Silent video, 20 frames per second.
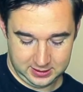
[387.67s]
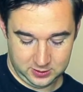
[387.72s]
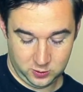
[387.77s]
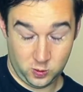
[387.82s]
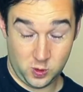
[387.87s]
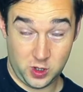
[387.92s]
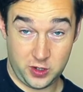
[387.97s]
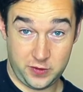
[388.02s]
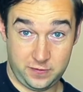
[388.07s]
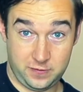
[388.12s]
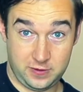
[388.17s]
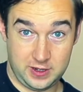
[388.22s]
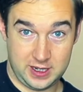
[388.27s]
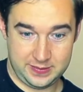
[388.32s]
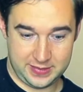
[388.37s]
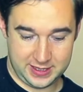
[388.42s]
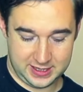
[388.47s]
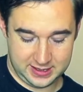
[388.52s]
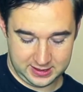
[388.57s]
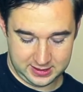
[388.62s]
1 fret
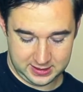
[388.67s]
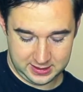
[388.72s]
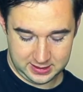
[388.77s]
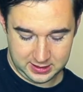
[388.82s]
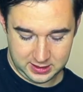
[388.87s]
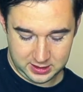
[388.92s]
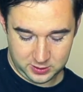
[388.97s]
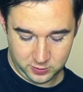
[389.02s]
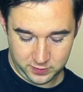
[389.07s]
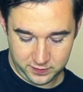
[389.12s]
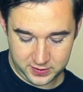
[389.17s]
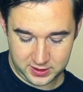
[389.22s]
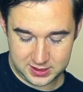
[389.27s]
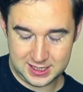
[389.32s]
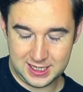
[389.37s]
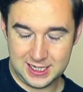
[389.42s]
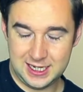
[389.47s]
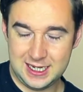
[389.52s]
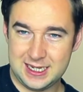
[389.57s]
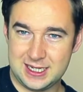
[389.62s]
bend. We've got to
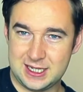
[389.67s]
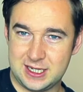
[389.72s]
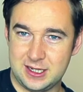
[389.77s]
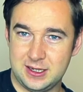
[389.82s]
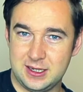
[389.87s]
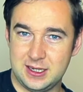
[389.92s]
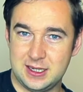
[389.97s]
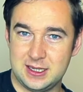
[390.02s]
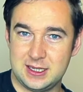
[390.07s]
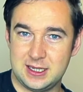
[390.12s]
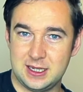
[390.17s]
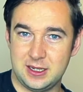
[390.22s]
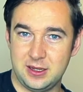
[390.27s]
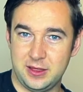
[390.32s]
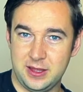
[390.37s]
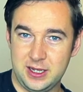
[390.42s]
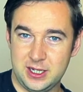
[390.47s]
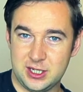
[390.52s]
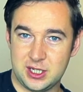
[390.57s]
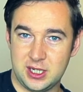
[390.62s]
listen until
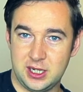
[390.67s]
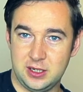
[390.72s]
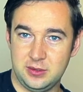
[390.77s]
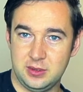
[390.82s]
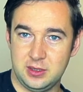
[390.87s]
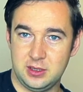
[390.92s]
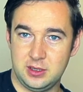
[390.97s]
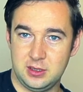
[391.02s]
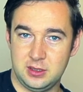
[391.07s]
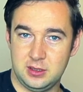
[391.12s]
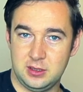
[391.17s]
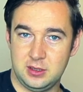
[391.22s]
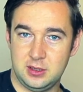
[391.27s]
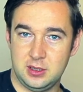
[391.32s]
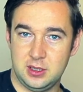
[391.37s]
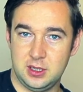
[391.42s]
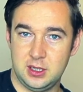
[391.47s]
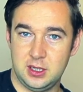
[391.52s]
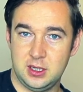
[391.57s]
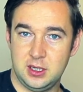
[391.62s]
this note
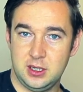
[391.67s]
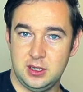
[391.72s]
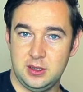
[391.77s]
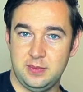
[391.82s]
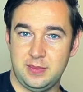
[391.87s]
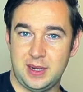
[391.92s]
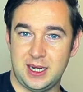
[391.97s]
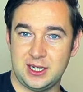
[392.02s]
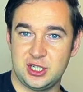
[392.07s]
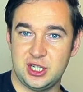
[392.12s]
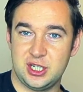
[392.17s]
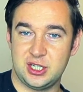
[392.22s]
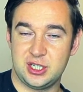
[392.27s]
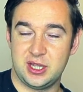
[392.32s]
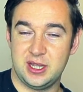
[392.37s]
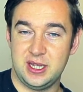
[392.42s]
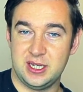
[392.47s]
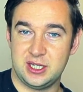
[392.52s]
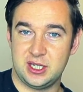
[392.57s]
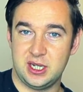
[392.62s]
matches
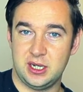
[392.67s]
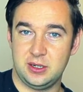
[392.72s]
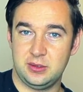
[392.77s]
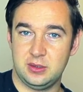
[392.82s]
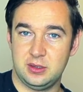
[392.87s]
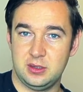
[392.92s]
this note.